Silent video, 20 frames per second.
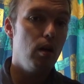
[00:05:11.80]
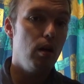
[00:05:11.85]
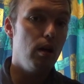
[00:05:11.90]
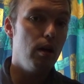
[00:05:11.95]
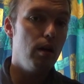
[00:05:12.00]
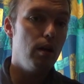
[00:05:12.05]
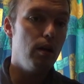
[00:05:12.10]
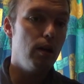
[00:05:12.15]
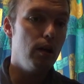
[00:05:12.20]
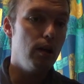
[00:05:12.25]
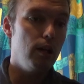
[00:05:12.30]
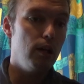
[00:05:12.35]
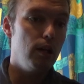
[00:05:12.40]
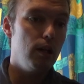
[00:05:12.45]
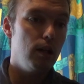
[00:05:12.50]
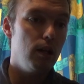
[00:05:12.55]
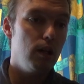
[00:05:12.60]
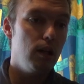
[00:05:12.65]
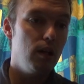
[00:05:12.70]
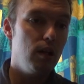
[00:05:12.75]

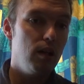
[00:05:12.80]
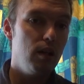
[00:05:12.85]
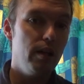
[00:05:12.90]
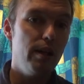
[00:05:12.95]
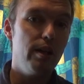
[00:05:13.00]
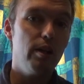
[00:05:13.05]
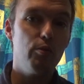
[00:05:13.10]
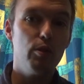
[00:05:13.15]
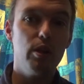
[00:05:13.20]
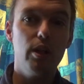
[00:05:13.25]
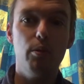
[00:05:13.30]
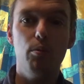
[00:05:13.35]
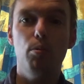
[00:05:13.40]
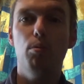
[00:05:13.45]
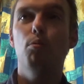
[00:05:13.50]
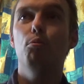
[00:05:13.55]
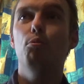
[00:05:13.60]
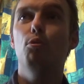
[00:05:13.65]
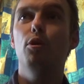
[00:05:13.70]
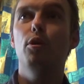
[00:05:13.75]
And I really
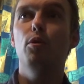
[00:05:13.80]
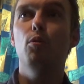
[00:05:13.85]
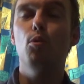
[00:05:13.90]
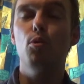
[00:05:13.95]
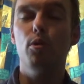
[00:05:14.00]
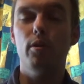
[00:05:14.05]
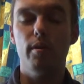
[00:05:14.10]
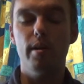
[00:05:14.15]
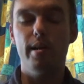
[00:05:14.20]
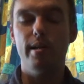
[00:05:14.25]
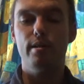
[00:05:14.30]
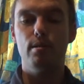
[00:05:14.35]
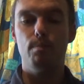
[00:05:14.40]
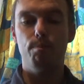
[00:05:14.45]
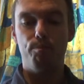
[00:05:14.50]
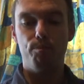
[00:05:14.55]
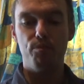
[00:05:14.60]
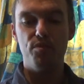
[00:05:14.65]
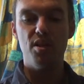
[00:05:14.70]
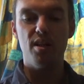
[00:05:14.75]
want to organise
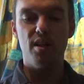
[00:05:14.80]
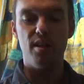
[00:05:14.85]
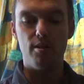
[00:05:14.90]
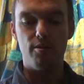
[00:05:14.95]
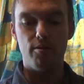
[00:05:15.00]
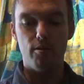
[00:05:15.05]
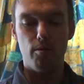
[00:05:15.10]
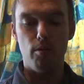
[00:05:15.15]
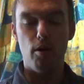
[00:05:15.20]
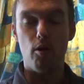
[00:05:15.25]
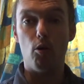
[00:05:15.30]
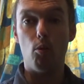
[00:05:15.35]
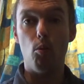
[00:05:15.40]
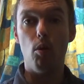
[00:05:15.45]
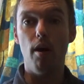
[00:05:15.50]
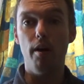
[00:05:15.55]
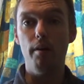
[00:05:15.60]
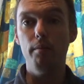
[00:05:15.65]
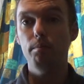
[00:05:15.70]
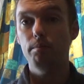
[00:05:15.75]
tickets for Rogue
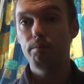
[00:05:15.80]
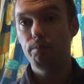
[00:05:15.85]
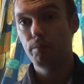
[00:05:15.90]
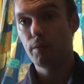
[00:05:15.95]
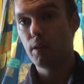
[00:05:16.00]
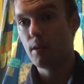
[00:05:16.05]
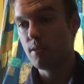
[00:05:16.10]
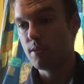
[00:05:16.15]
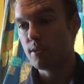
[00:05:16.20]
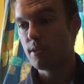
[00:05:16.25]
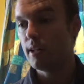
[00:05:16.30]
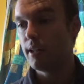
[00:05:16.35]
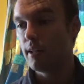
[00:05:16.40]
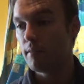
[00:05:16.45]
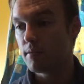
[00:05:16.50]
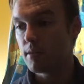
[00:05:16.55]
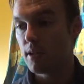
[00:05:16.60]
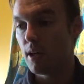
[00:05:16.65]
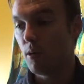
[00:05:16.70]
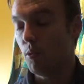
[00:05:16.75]
One, because I
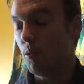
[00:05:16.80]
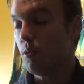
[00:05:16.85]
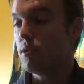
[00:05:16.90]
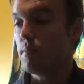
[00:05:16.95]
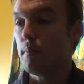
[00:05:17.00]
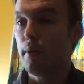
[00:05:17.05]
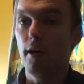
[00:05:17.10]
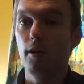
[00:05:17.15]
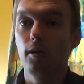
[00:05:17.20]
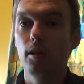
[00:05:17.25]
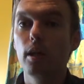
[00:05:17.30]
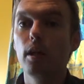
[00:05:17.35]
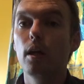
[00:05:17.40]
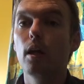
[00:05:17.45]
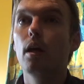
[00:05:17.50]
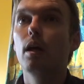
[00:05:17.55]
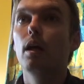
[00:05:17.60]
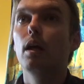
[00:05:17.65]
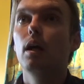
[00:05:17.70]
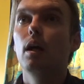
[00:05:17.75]
love Star Wars, apparently.
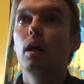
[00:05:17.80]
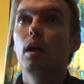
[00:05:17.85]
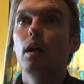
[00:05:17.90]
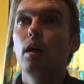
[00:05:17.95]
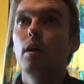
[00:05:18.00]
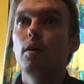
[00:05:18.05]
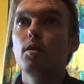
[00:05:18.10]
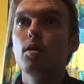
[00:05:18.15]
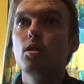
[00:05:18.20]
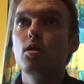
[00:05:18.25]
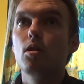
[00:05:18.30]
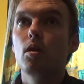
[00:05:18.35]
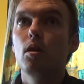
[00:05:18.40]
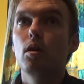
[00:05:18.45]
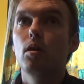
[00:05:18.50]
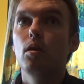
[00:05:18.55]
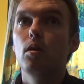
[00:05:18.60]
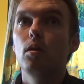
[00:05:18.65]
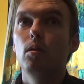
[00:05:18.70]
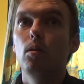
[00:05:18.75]

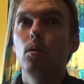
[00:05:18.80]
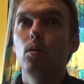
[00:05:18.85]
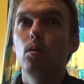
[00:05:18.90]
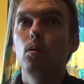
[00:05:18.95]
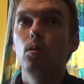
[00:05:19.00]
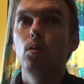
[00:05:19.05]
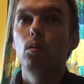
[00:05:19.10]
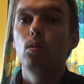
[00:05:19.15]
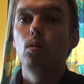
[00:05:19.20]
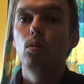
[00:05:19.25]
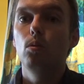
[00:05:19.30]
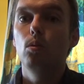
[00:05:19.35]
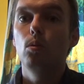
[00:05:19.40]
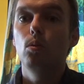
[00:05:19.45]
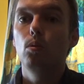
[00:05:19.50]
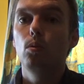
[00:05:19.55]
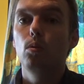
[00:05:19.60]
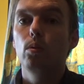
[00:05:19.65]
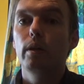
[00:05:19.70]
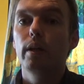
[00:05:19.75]

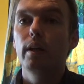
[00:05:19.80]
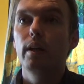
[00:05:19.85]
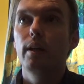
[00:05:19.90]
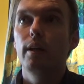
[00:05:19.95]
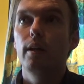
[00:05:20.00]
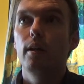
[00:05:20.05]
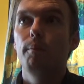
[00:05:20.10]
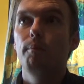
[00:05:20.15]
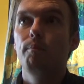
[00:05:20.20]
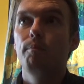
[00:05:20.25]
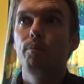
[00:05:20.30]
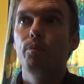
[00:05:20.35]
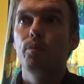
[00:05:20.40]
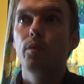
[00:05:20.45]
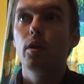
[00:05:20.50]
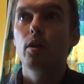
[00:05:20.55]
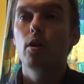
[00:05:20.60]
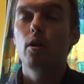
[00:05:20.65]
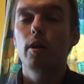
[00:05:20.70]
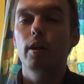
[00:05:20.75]
So, gonna
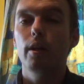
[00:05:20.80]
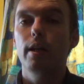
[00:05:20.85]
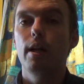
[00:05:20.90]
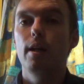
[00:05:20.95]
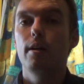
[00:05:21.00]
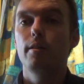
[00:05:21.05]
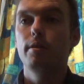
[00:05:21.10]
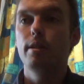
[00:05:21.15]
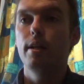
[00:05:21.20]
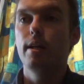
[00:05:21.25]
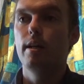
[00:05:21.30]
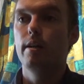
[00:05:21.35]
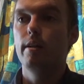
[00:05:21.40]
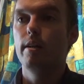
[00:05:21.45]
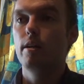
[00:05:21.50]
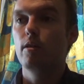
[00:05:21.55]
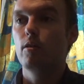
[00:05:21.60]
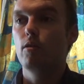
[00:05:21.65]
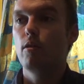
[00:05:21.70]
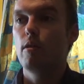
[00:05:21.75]
go to Countdown
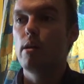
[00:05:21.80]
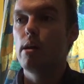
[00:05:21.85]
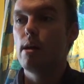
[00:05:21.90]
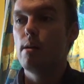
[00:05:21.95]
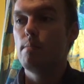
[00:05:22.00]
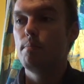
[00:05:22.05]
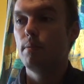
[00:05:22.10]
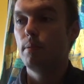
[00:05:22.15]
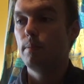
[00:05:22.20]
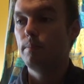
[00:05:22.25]
and grab